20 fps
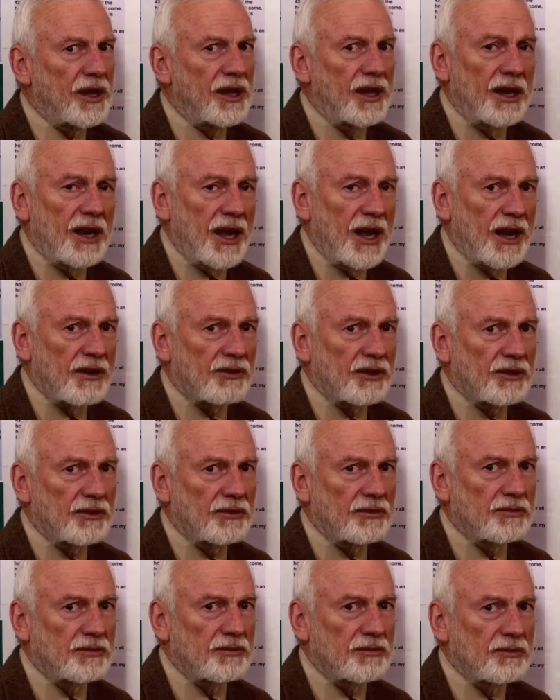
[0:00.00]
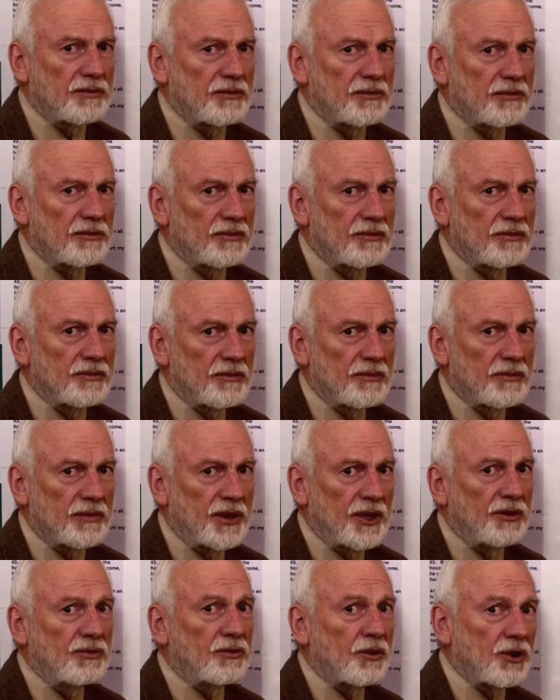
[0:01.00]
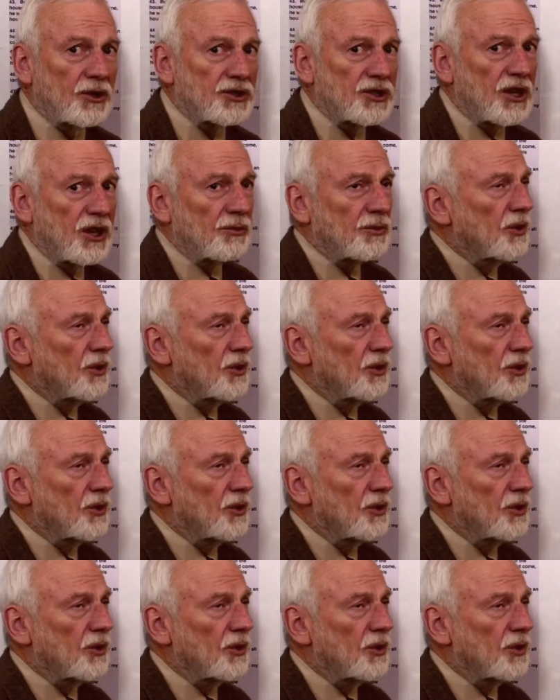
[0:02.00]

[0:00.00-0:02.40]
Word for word: in heaven in verse